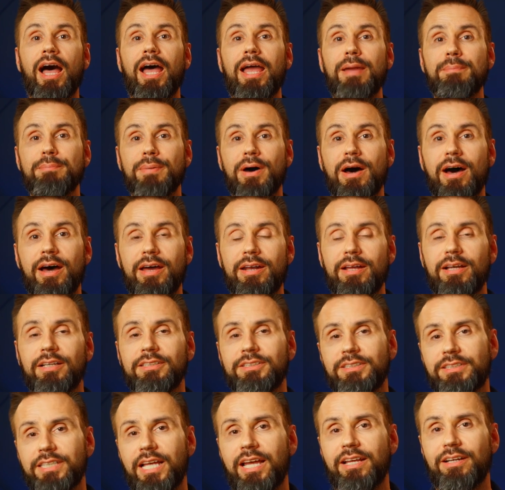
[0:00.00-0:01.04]
I bought a
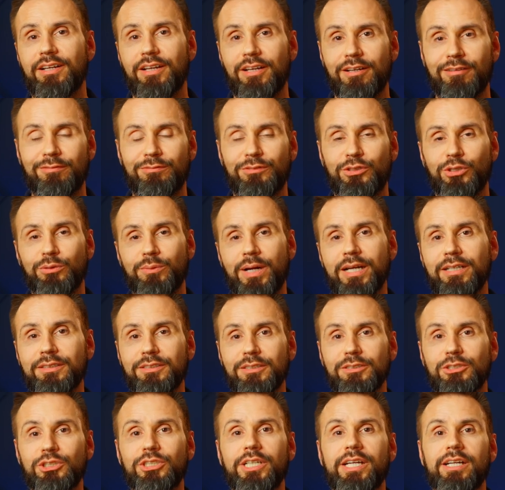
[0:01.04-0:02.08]
set of
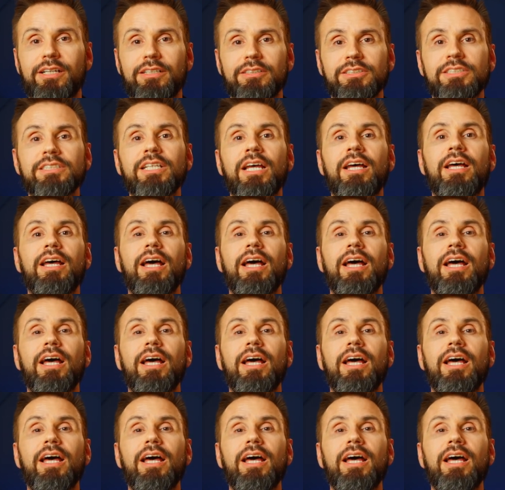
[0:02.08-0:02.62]
director chairs.